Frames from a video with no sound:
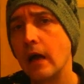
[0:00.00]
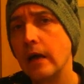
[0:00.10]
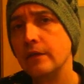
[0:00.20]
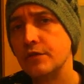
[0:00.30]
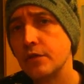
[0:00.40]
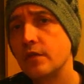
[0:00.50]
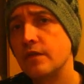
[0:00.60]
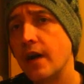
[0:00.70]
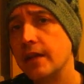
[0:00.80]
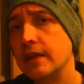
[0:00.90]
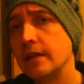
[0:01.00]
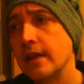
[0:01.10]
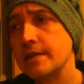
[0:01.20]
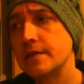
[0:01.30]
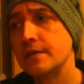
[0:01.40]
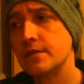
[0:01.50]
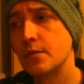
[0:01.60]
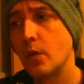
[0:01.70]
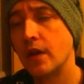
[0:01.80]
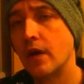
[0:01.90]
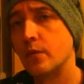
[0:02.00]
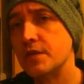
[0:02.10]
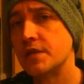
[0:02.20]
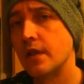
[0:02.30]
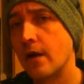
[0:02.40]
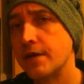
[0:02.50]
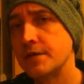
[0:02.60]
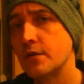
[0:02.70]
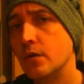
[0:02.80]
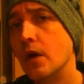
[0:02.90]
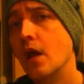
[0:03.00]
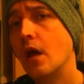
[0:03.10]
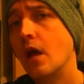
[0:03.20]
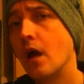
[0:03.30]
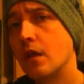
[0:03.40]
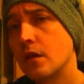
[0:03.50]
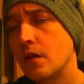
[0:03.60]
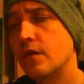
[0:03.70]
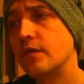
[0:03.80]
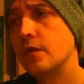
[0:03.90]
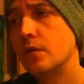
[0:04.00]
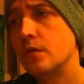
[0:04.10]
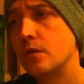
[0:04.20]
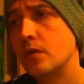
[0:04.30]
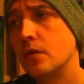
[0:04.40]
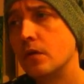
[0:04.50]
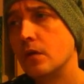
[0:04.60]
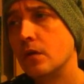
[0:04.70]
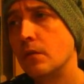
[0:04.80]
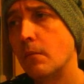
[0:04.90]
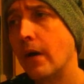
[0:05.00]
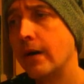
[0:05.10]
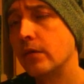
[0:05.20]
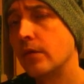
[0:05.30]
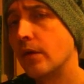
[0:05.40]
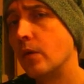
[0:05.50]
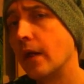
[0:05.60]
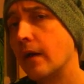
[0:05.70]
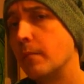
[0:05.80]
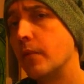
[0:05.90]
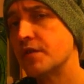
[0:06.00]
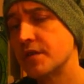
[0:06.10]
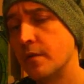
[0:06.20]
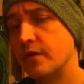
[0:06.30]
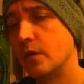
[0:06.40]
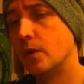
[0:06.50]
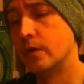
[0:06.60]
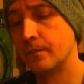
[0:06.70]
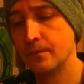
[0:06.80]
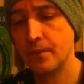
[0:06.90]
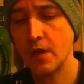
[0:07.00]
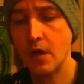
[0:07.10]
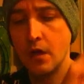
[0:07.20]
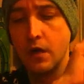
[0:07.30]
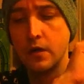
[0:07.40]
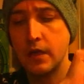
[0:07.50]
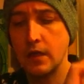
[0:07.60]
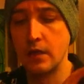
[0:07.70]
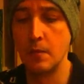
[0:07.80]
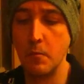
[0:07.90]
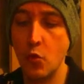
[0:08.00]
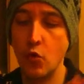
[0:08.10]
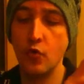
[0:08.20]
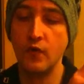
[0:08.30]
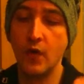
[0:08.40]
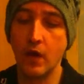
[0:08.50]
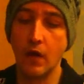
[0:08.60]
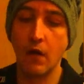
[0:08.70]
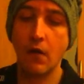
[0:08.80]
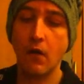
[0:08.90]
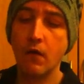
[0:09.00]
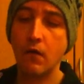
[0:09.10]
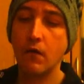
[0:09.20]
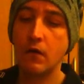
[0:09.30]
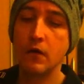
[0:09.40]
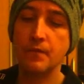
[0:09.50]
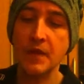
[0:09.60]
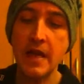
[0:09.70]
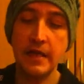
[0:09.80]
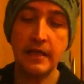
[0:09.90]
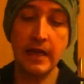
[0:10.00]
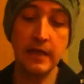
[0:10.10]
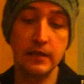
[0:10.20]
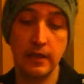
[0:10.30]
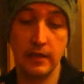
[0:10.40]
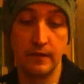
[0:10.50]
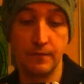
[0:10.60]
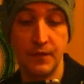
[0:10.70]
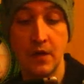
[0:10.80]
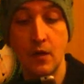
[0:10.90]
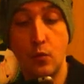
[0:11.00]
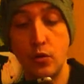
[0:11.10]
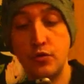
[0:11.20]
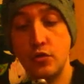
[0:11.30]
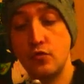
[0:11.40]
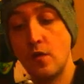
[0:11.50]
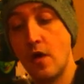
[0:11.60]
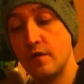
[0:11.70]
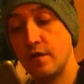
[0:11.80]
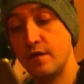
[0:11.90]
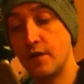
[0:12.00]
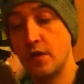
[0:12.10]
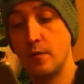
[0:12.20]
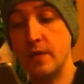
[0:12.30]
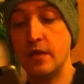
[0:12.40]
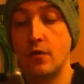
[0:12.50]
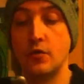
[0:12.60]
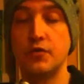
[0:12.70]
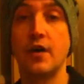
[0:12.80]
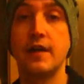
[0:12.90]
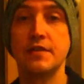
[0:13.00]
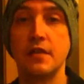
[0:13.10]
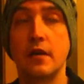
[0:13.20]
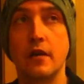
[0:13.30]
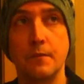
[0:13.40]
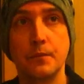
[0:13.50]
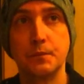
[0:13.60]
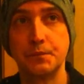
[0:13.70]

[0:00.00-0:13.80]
and took violin lessons when I was in high school. A lot of you might not know that, but some of you will. Okay, moving on. Caitlin, would you rather follow me or die tonight?